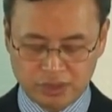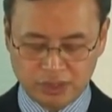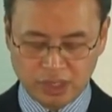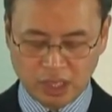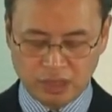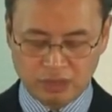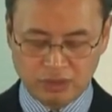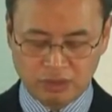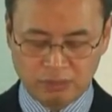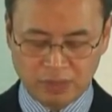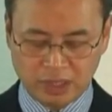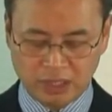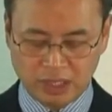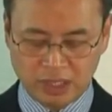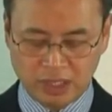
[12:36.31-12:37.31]
is
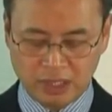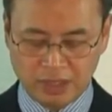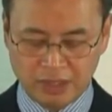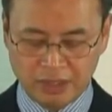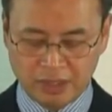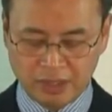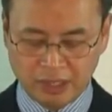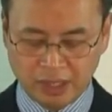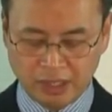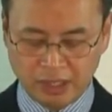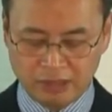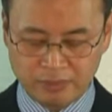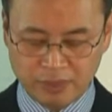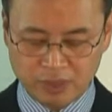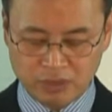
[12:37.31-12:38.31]
not
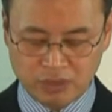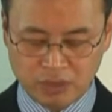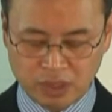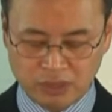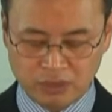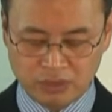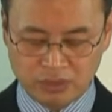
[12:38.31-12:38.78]
from God.